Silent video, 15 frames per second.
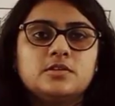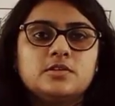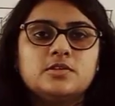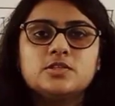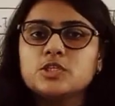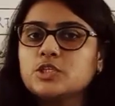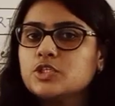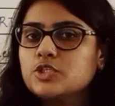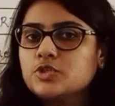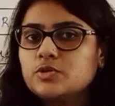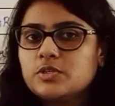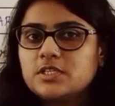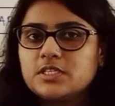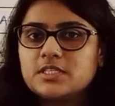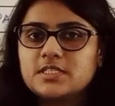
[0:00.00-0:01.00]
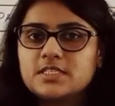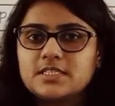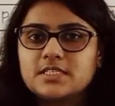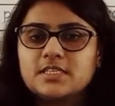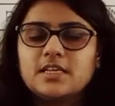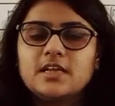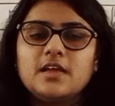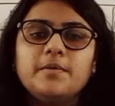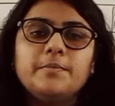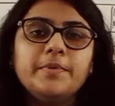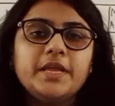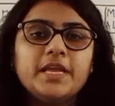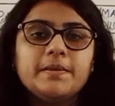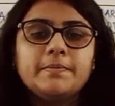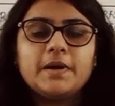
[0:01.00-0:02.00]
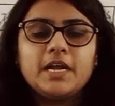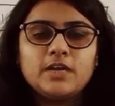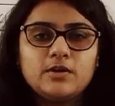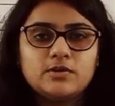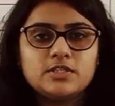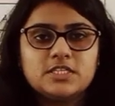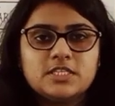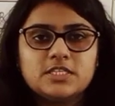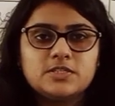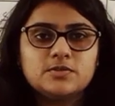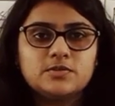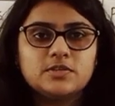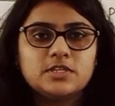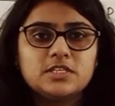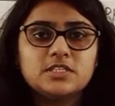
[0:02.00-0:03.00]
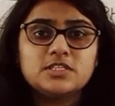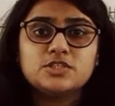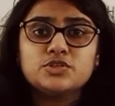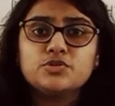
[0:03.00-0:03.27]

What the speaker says: So students, being biology students,